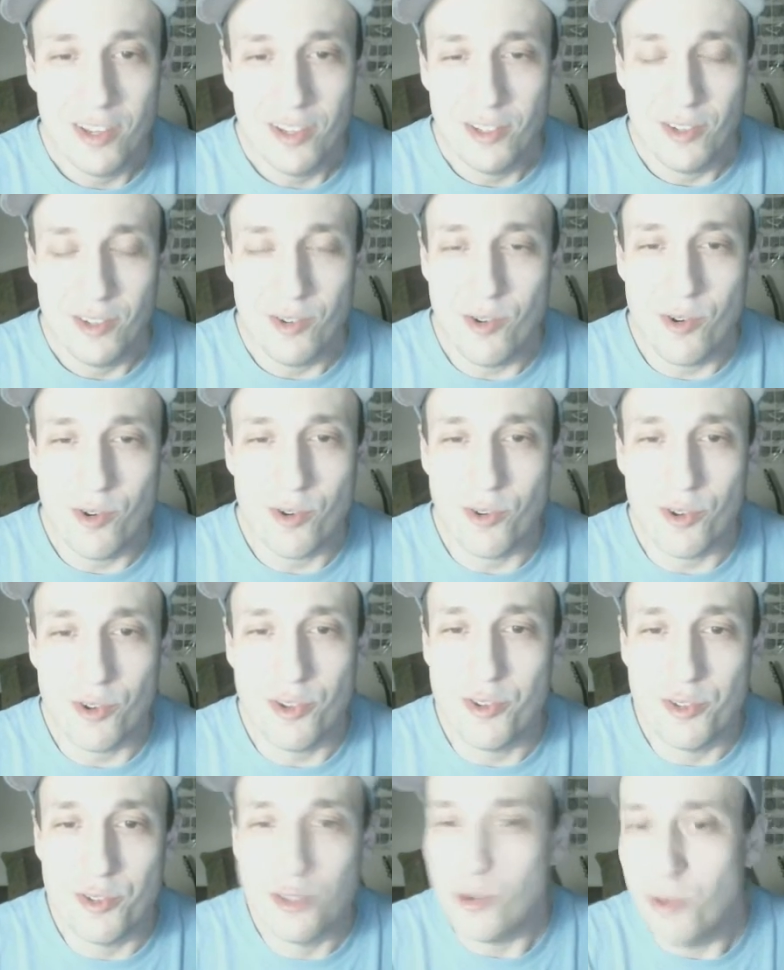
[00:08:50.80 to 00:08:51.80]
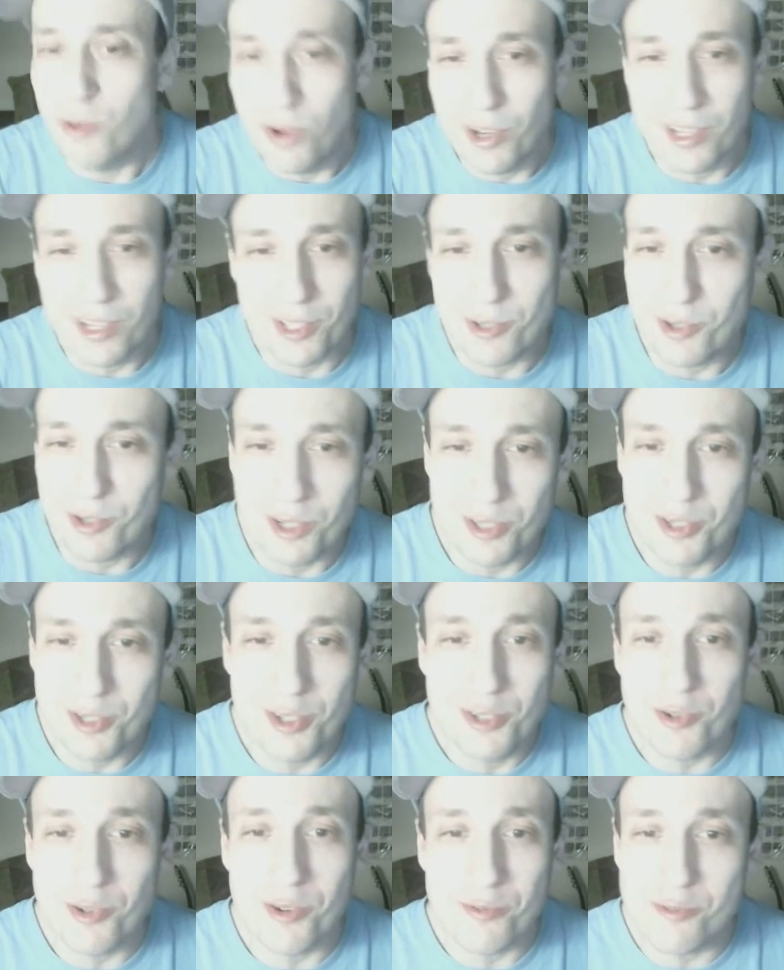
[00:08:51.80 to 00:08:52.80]
or your dog, as long as your
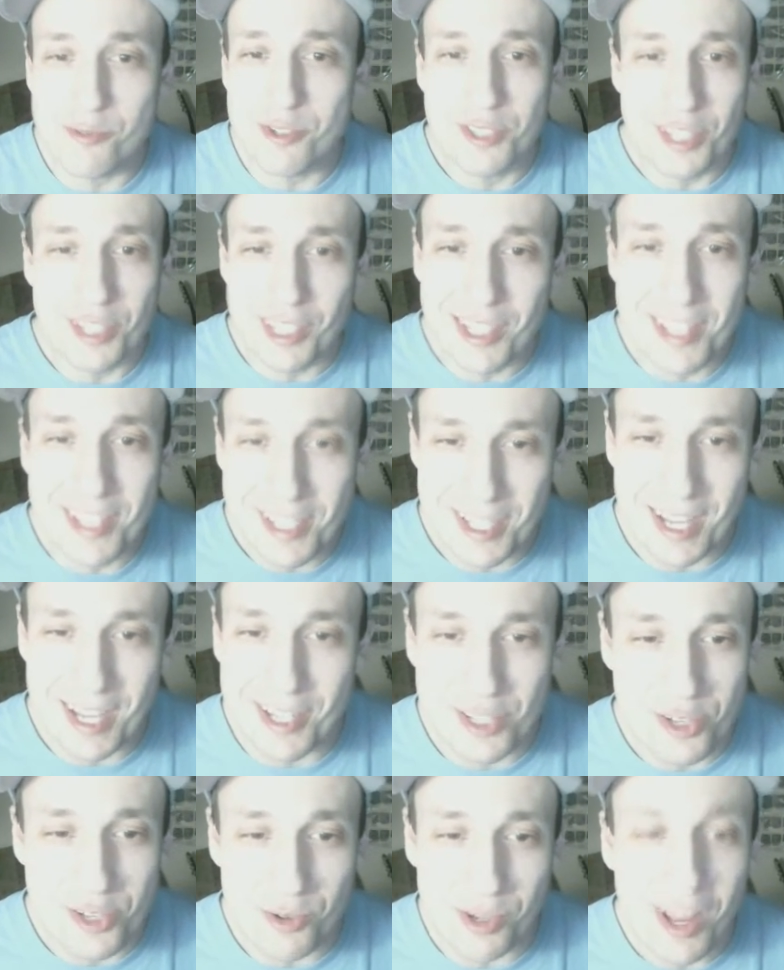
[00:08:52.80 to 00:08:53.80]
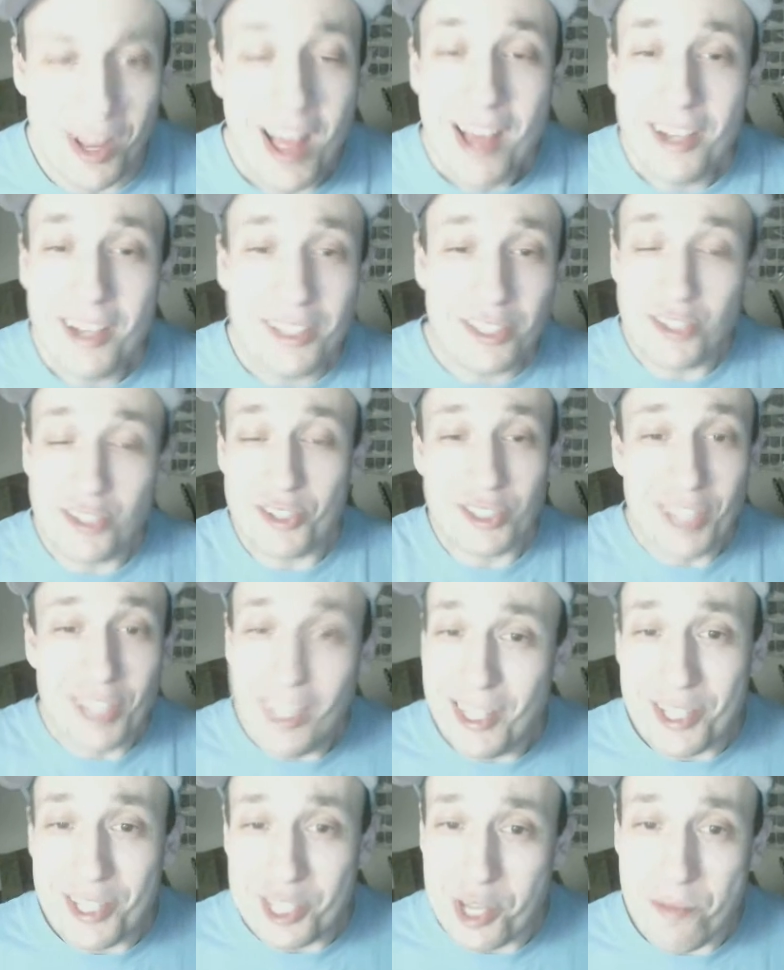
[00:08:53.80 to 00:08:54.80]
dog wants to consent to it. Because you see
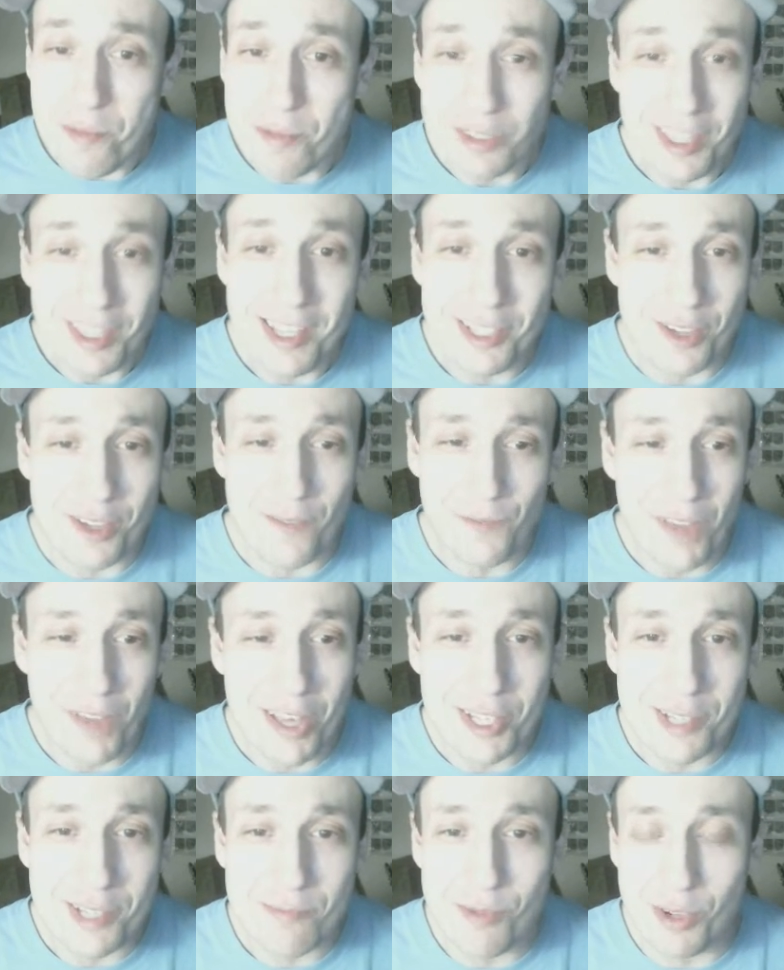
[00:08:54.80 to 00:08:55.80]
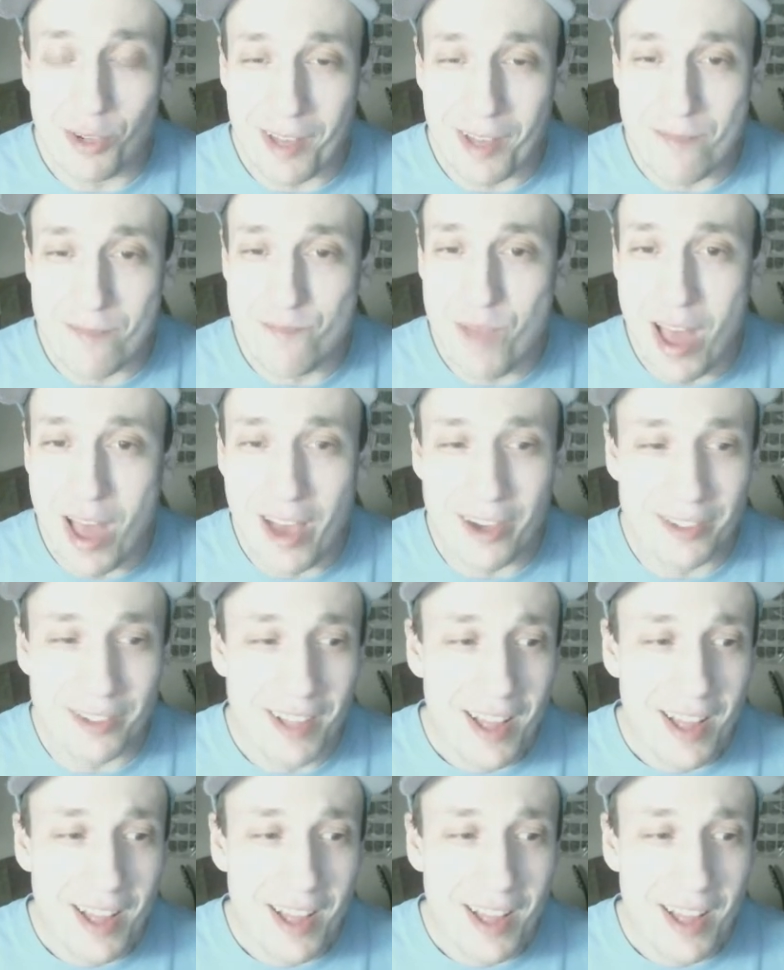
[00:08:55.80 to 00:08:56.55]
these stupid things on Facebook about